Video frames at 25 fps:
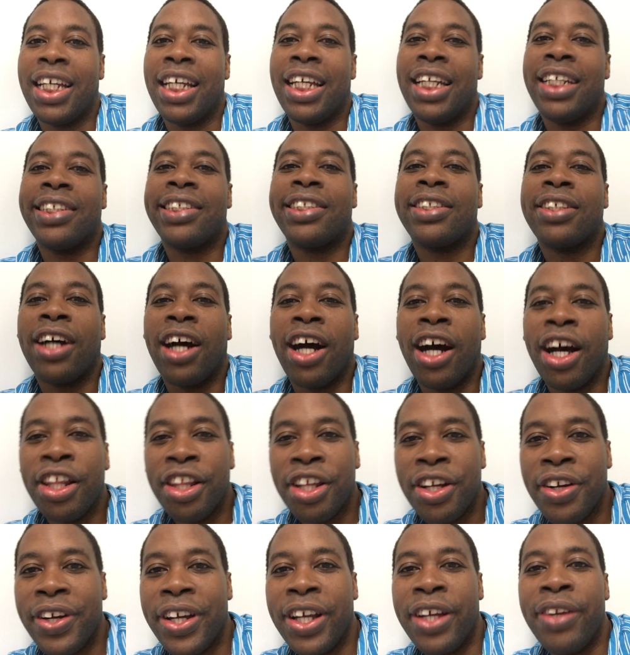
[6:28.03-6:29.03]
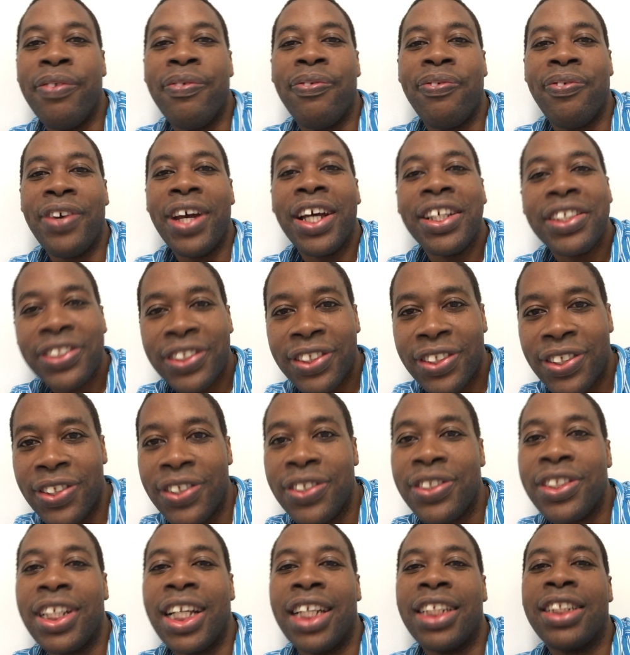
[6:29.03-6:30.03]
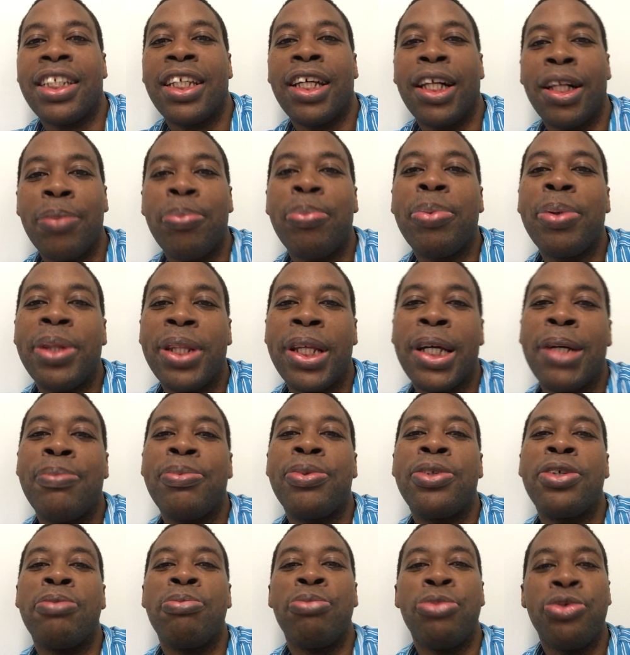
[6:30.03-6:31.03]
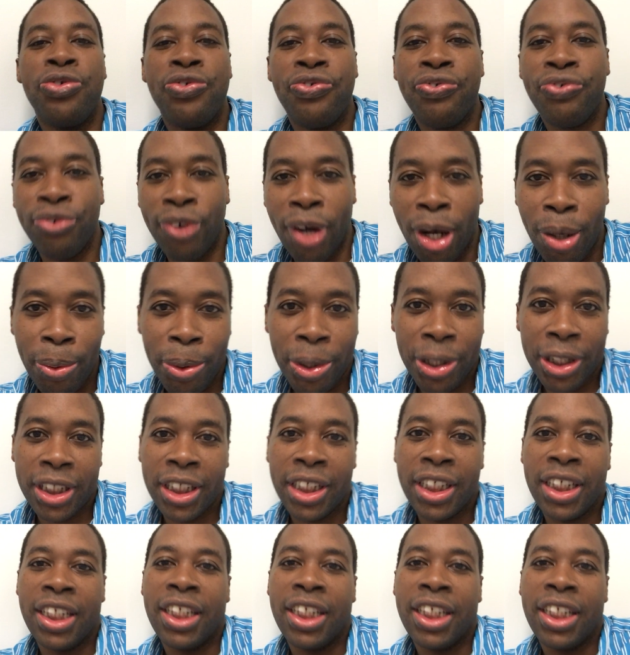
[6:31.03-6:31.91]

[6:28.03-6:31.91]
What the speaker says: It's other investors that's helping them to move forward.